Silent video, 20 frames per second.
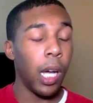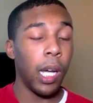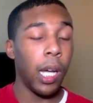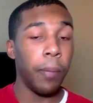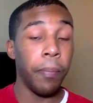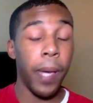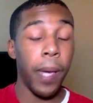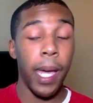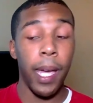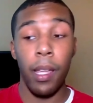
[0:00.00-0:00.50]

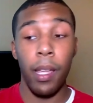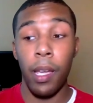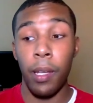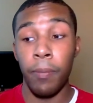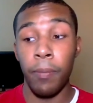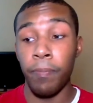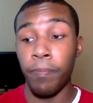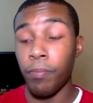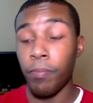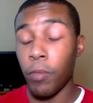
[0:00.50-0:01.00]

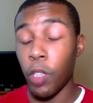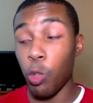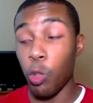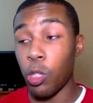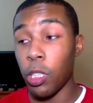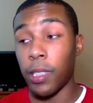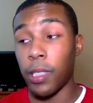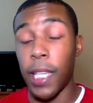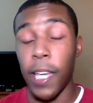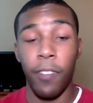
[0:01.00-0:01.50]
And
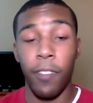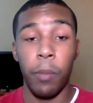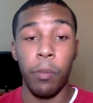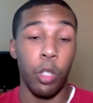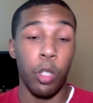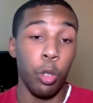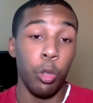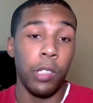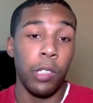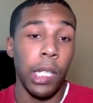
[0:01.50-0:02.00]
you just give
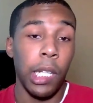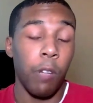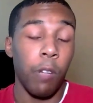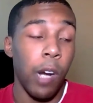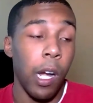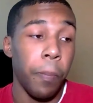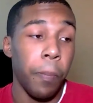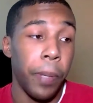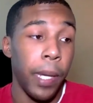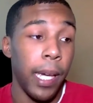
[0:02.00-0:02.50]
them 2
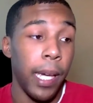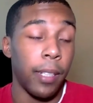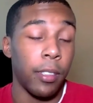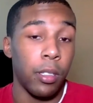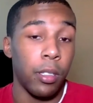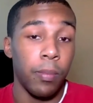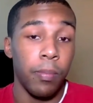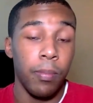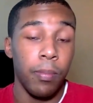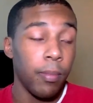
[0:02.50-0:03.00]
second-round
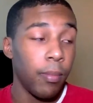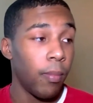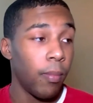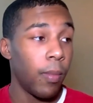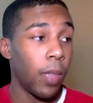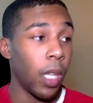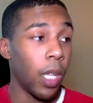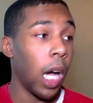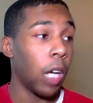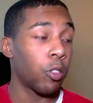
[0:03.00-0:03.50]
picks.
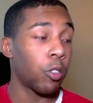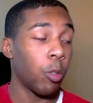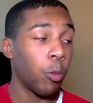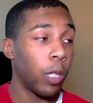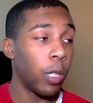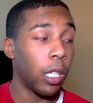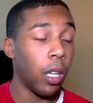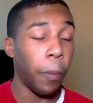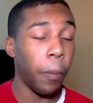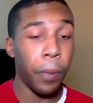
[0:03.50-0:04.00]
And the Hawks
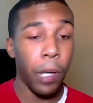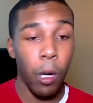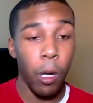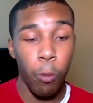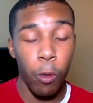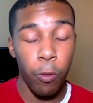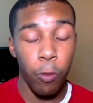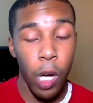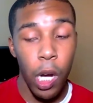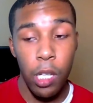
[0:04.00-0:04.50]
were willing to
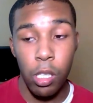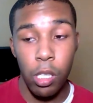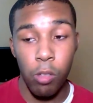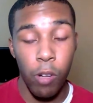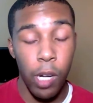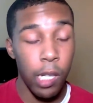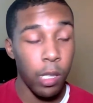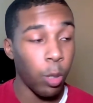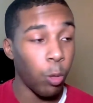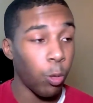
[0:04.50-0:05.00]
part with
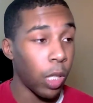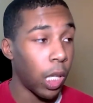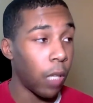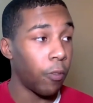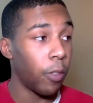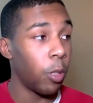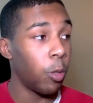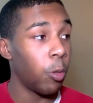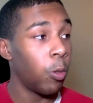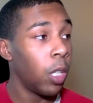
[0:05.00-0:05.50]
Rajon Rondo
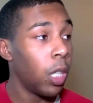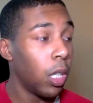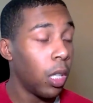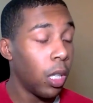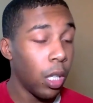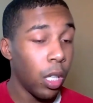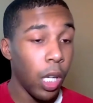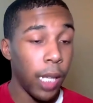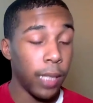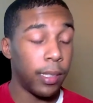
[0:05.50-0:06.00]
and give you
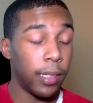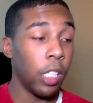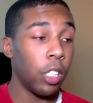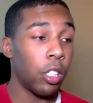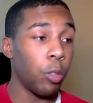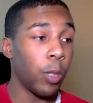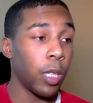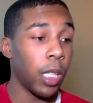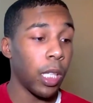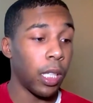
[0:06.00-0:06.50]

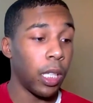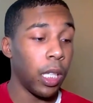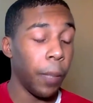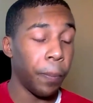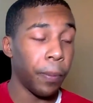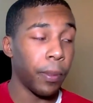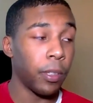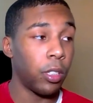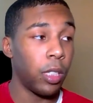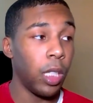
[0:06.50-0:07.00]
essentially what the
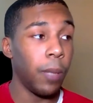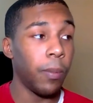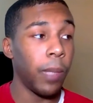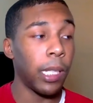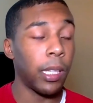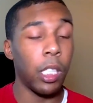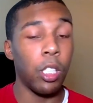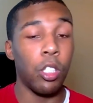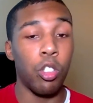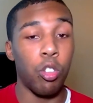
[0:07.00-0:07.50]
Clippers
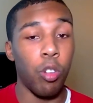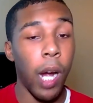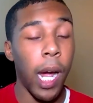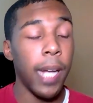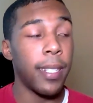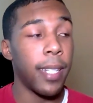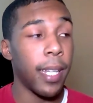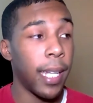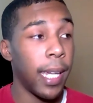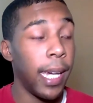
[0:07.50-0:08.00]
seem like they
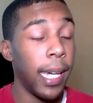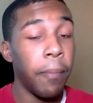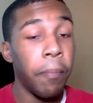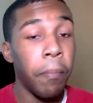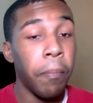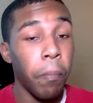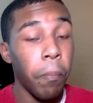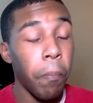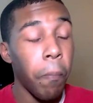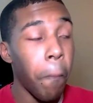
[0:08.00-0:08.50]
tried to
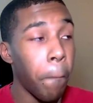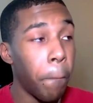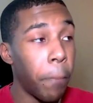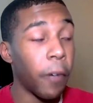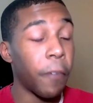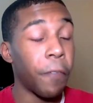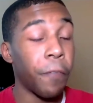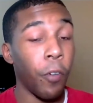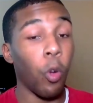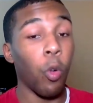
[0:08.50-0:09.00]
get
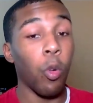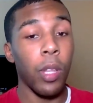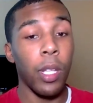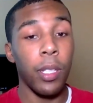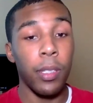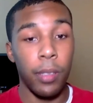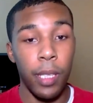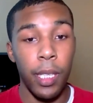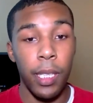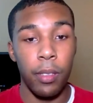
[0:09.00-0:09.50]

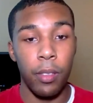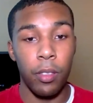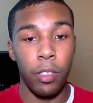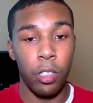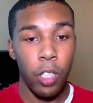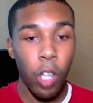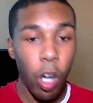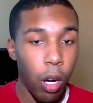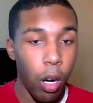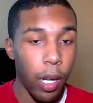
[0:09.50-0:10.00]
before the
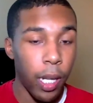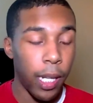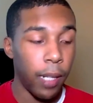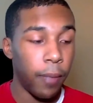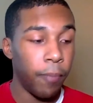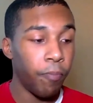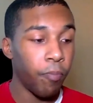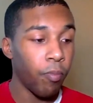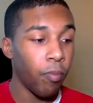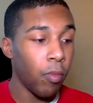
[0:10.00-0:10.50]
season
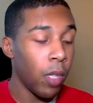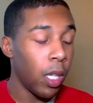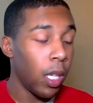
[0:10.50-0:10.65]
started.